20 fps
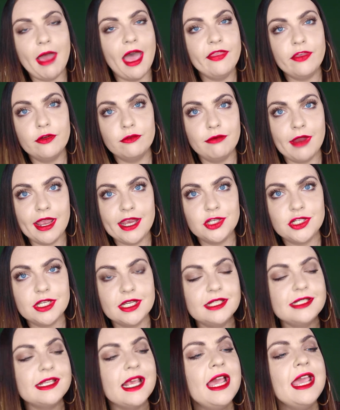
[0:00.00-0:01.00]
other
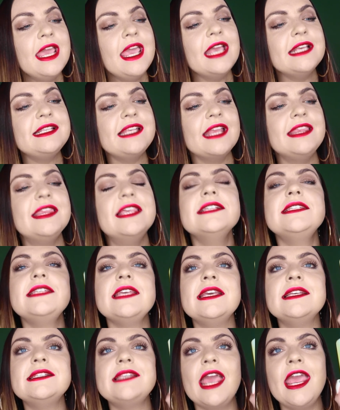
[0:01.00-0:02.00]
ranges is that this
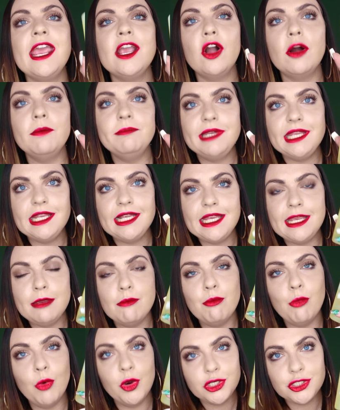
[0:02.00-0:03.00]
is a completely
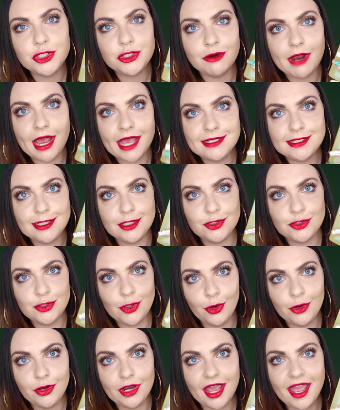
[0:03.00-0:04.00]
moisturizing
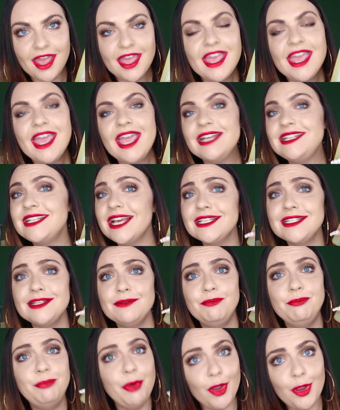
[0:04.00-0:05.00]
toner it
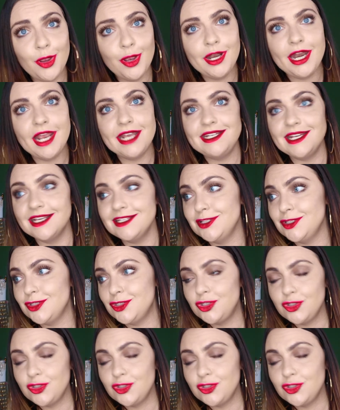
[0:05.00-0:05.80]
doesn't burn it doesn't